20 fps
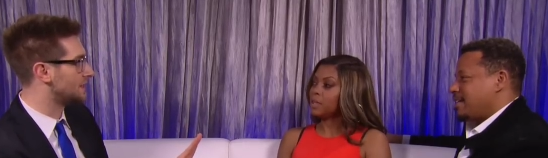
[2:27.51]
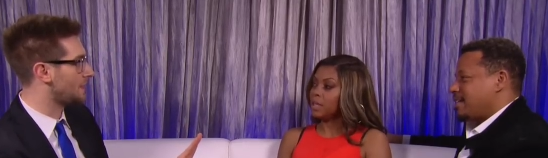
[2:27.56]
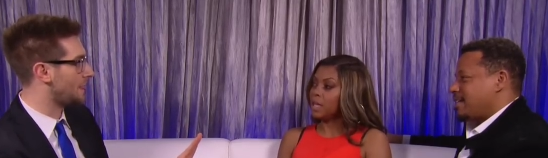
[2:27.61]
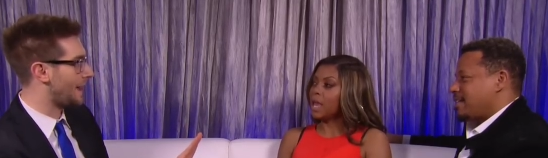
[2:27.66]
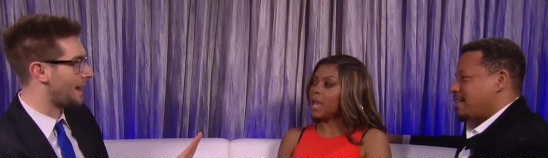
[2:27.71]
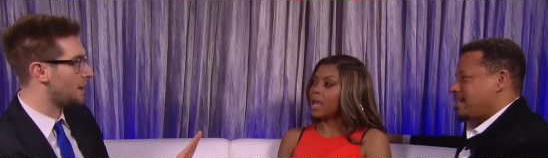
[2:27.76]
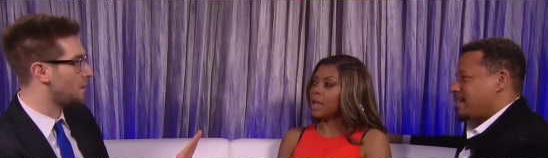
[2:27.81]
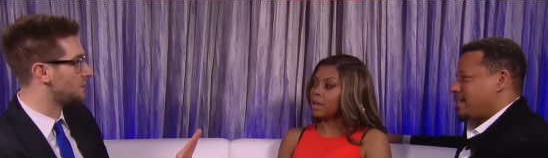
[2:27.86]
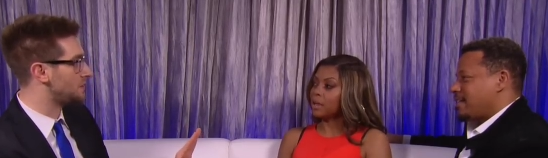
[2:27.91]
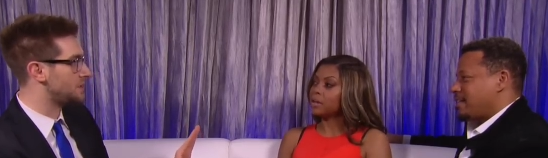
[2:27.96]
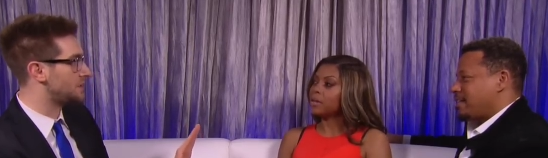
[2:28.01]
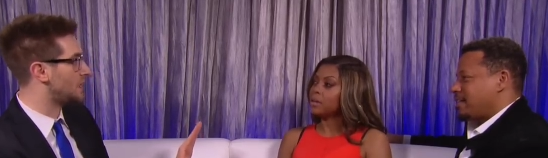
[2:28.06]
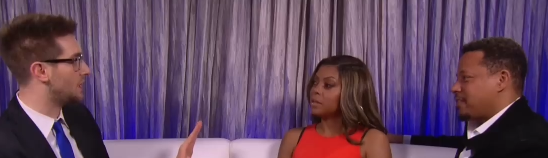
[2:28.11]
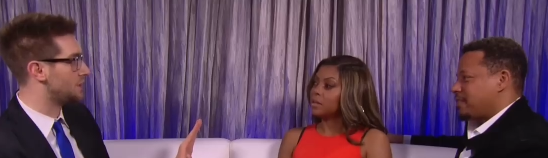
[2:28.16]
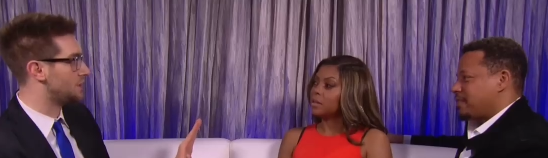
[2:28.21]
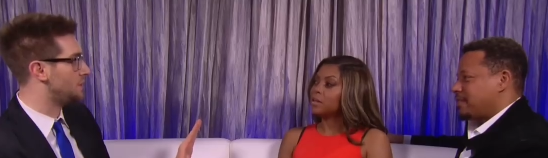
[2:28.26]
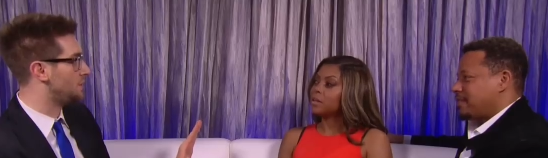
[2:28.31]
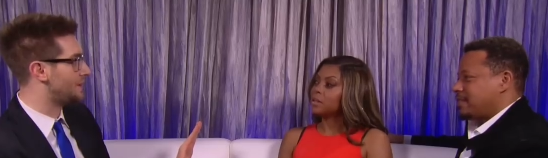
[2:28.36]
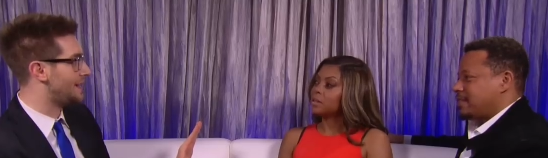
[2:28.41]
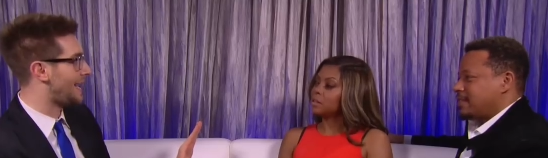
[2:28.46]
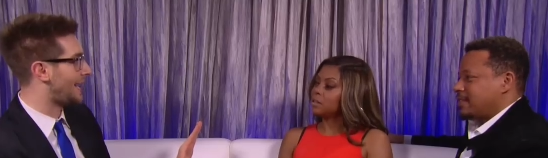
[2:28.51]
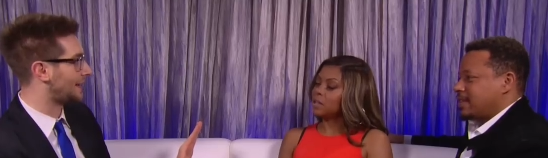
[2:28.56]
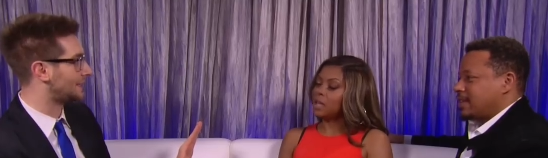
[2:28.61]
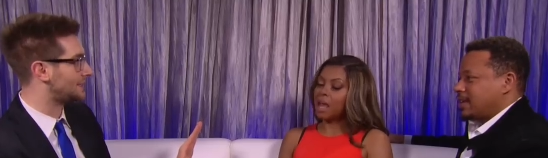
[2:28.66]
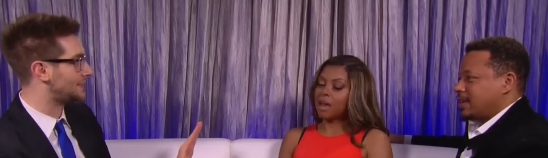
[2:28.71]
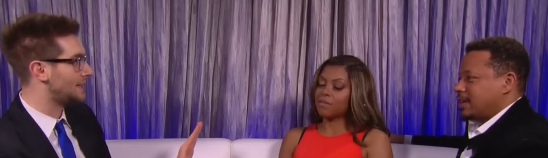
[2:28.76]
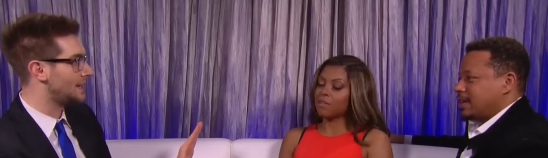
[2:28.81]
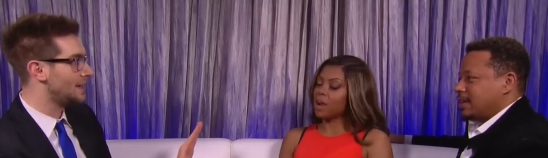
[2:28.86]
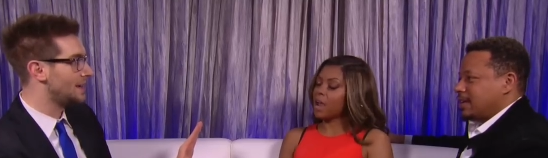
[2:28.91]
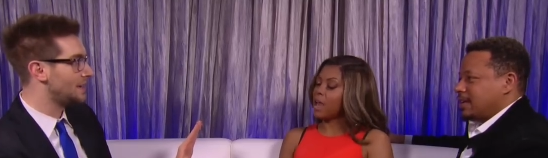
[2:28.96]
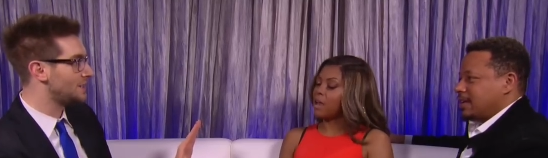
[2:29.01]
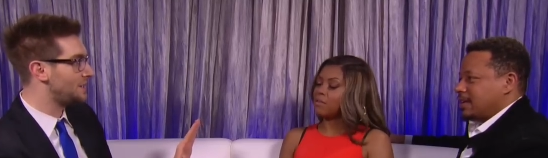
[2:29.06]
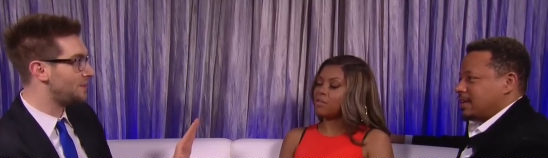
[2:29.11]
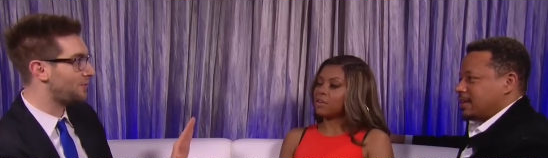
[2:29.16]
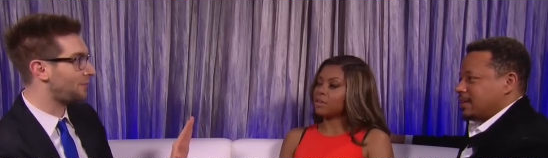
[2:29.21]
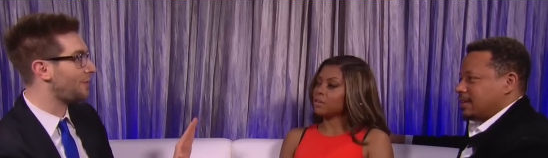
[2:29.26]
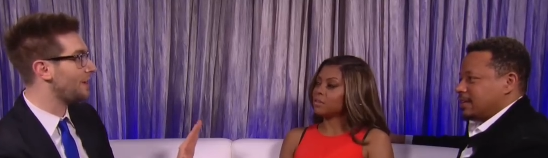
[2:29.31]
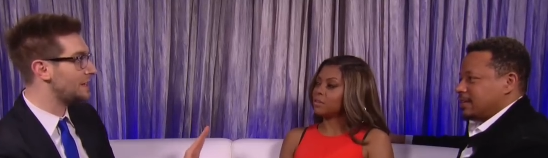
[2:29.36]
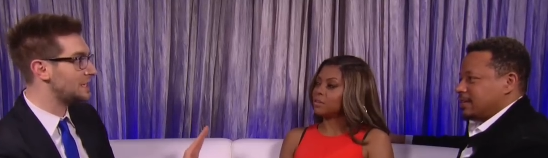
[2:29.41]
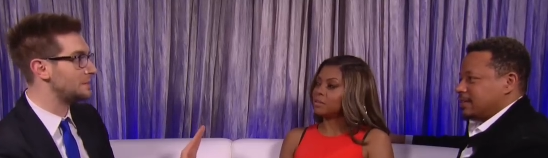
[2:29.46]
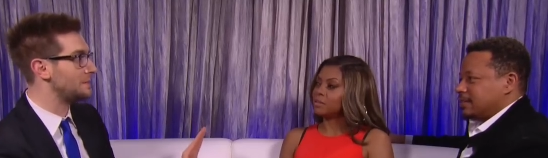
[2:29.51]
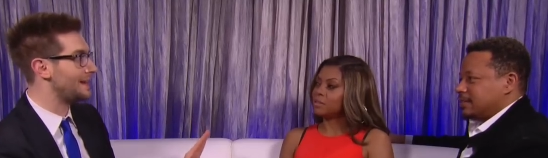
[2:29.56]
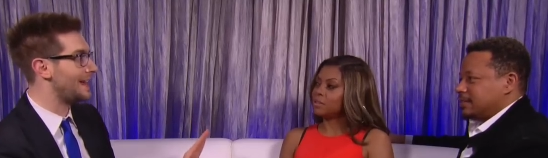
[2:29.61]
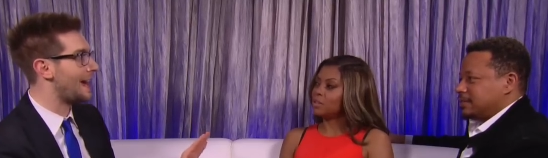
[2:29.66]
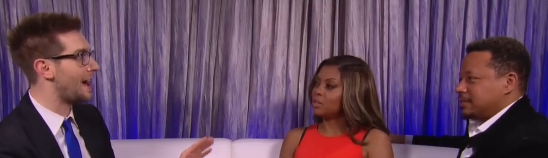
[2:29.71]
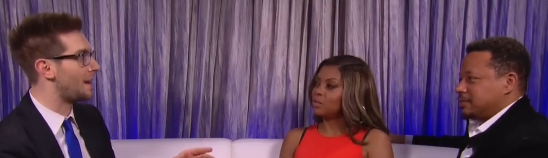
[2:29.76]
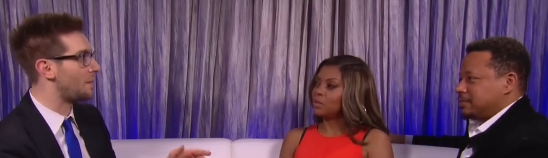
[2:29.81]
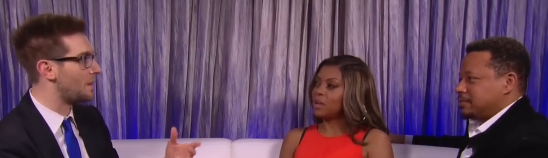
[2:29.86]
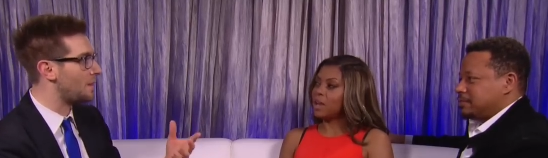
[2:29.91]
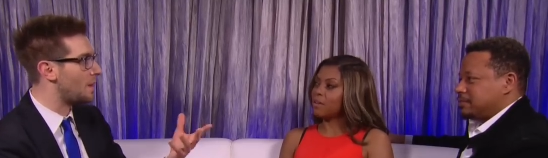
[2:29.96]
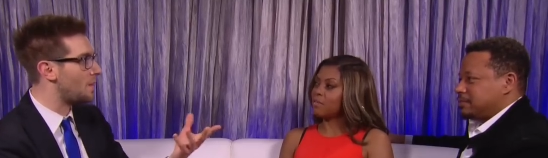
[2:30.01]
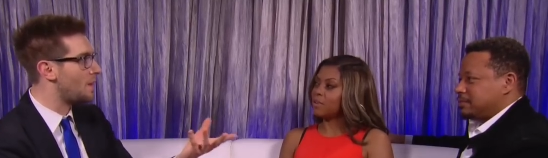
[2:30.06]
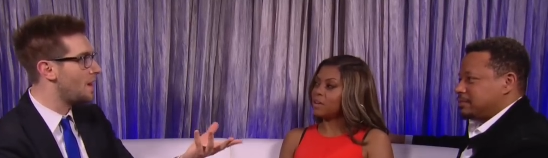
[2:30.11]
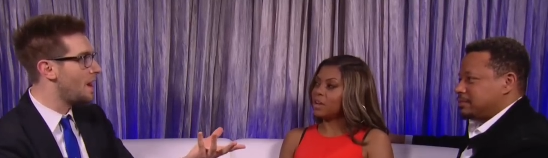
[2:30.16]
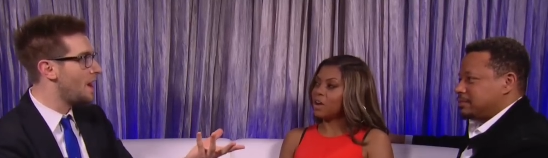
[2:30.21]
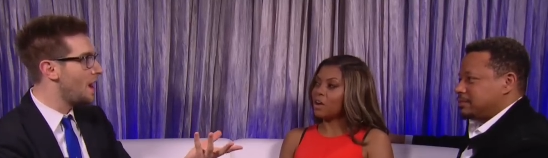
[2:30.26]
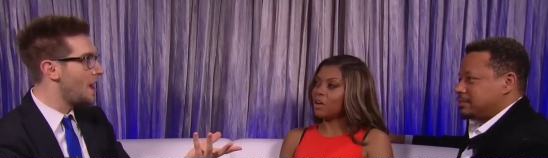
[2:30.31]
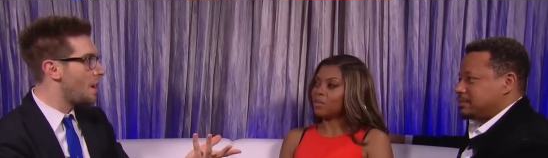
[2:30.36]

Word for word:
Speaker 1: I don't know what she's going to do next. Never, ever. She freaks me out. You what, never know.